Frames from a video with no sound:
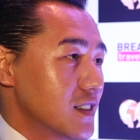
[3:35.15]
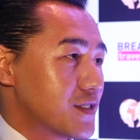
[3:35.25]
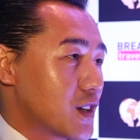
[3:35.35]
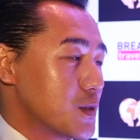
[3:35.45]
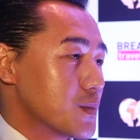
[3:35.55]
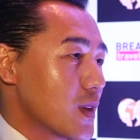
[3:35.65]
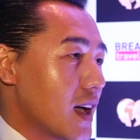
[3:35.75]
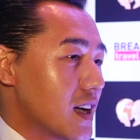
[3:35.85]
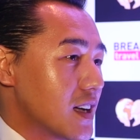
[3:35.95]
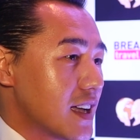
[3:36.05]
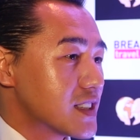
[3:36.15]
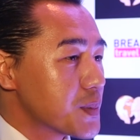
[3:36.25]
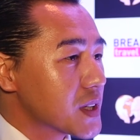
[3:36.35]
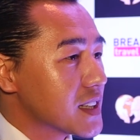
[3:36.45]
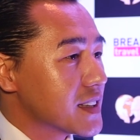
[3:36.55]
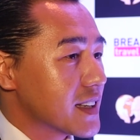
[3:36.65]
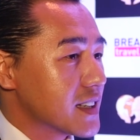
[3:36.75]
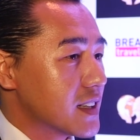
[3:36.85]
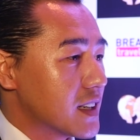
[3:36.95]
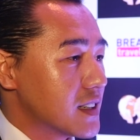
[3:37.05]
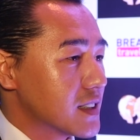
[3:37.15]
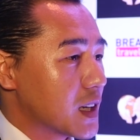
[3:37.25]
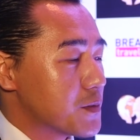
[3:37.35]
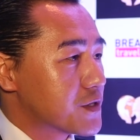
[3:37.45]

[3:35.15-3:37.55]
From and typically they come